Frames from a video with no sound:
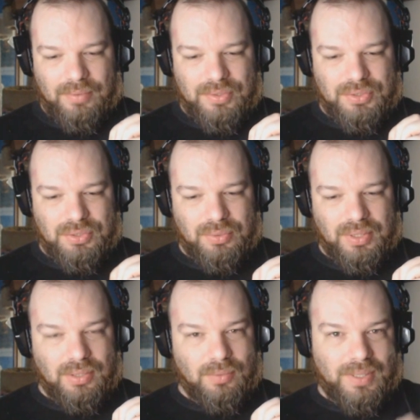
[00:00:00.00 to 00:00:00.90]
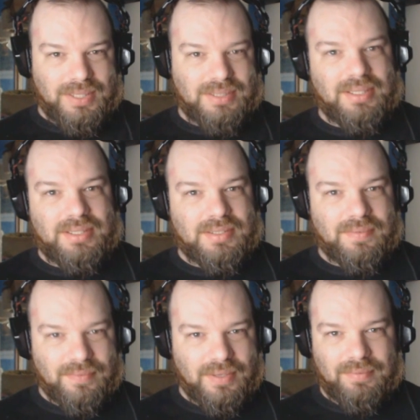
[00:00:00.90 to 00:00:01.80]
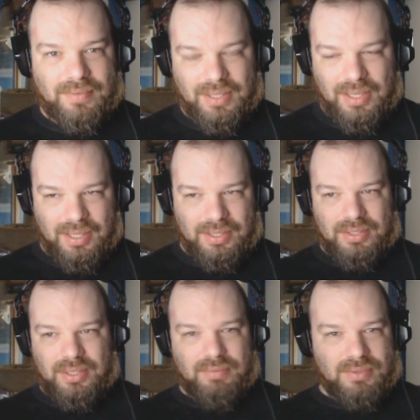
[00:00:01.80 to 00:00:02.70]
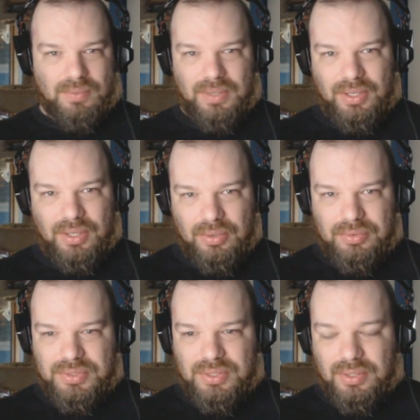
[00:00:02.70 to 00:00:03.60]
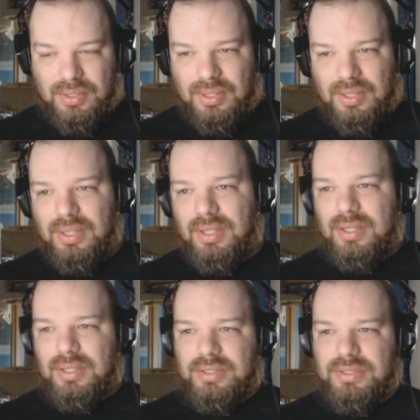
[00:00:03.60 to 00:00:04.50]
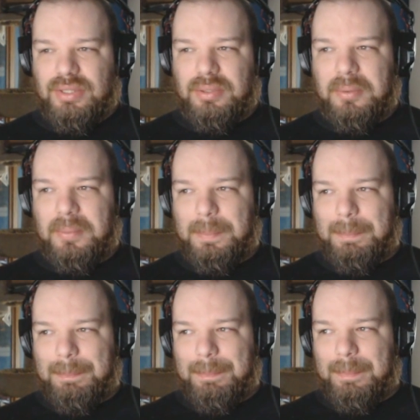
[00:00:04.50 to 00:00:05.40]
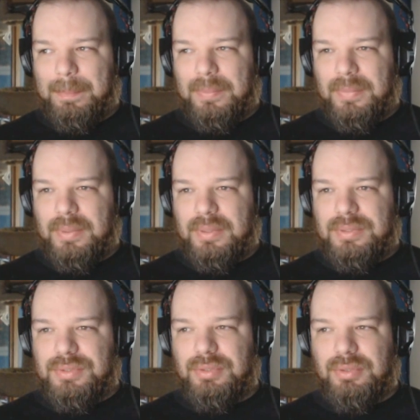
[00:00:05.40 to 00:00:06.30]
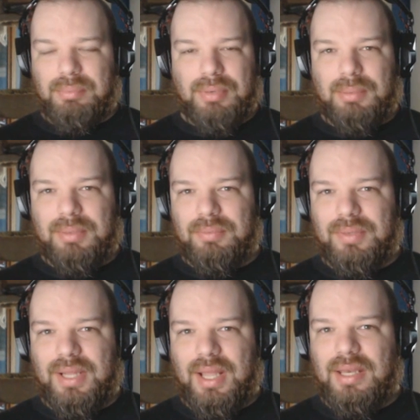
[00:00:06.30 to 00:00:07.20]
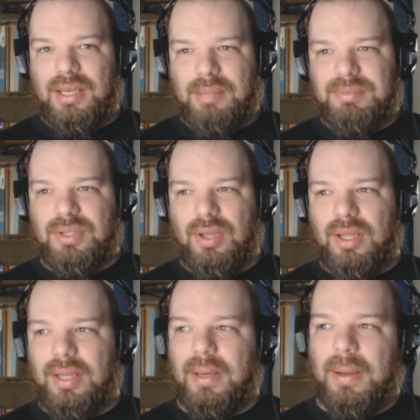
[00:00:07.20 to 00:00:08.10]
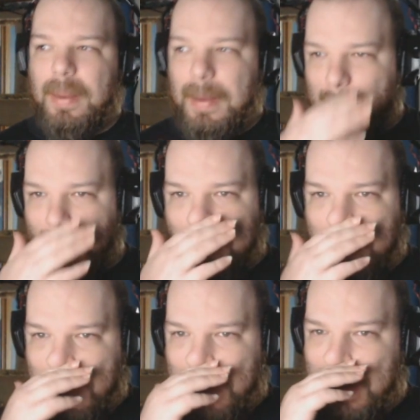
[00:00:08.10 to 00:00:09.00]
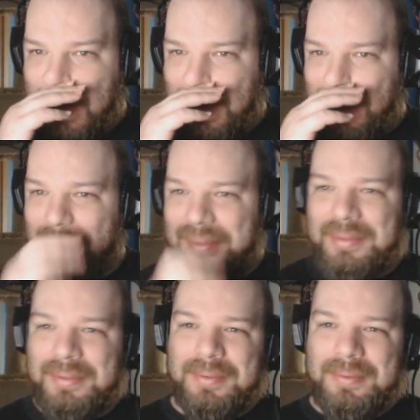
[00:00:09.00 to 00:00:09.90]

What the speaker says: I was doing the Wasteland Survival Guide. It was one of those. So you probably would end up saw it.